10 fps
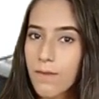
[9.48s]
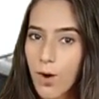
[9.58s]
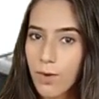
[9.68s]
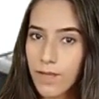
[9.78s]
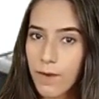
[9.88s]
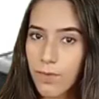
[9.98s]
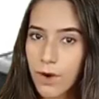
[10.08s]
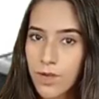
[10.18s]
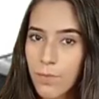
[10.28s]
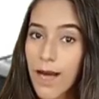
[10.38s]
Only the
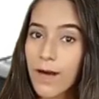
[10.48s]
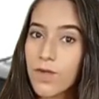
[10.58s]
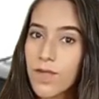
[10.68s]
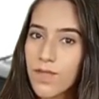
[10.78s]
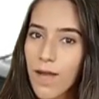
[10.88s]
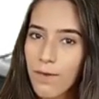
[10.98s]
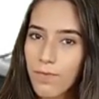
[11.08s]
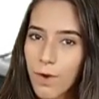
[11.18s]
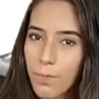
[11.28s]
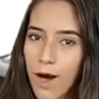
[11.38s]
first miner to solve
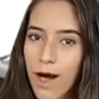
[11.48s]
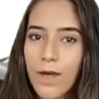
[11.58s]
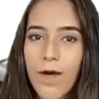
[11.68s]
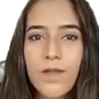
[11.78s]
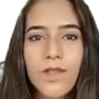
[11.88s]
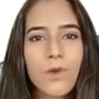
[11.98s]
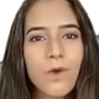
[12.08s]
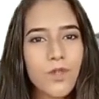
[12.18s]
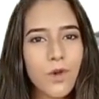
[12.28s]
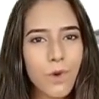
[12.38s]
for a block earns a
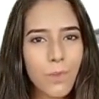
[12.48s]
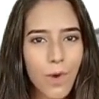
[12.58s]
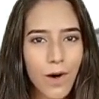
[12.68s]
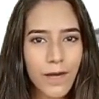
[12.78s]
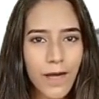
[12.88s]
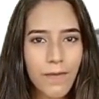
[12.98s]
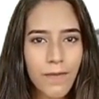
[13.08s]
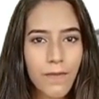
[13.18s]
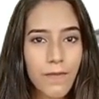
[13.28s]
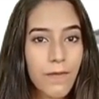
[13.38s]
crypto reward.
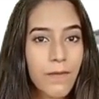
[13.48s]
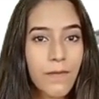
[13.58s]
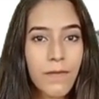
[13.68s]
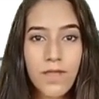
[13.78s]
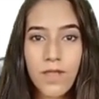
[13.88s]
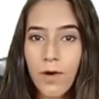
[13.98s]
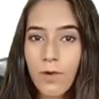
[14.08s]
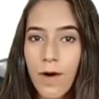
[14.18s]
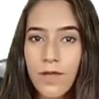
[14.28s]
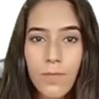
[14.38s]
So
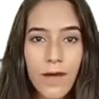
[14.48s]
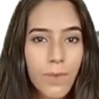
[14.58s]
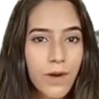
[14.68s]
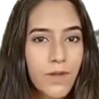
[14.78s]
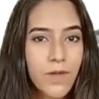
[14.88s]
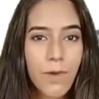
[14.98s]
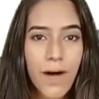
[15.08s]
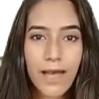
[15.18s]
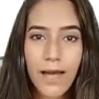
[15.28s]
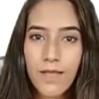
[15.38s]
most people use a
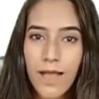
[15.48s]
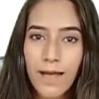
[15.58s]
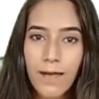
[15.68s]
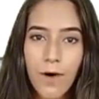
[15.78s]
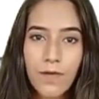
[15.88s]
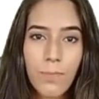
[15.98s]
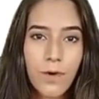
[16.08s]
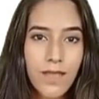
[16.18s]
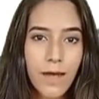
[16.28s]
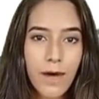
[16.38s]
rig containing
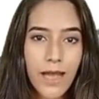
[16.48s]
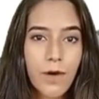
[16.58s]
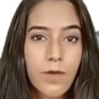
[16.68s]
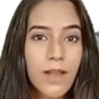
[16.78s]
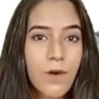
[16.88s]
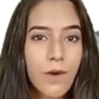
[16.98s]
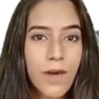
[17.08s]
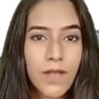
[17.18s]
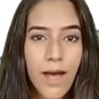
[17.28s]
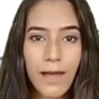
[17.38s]
multiple CPUs in
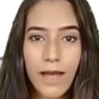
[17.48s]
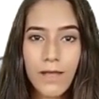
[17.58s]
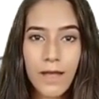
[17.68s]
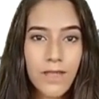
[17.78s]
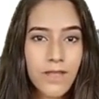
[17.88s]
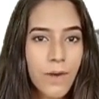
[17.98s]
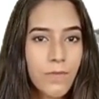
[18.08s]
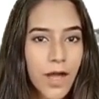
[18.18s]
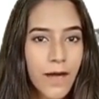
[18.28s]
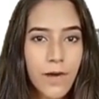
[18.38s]
order to have even a slim
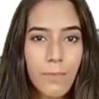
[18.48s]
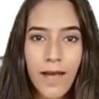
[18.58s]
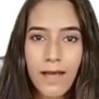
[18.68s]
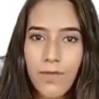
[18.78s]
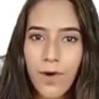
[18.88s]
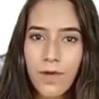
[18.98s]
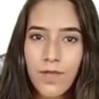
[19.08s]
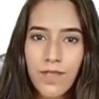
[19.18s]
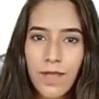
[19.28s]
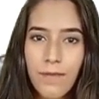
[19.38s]
chance of being
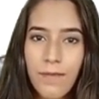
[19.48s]
first.